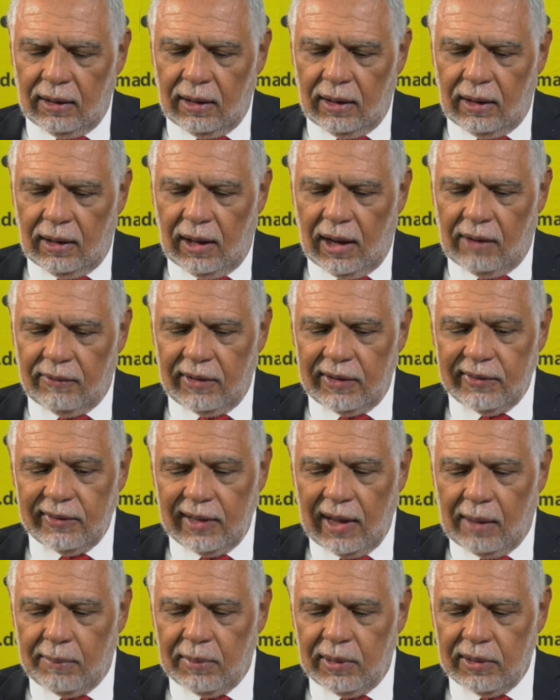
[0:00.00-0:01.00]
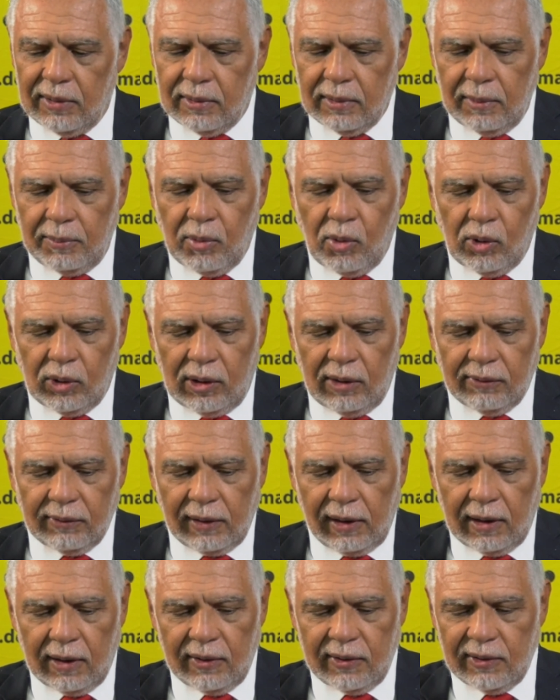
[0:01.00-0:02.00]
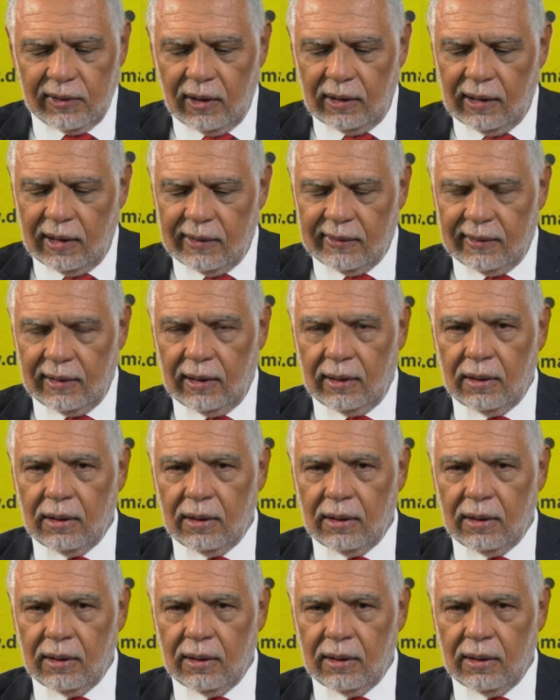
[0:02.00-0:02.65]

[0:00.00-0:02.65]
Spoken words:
they have established the Port of Kingston as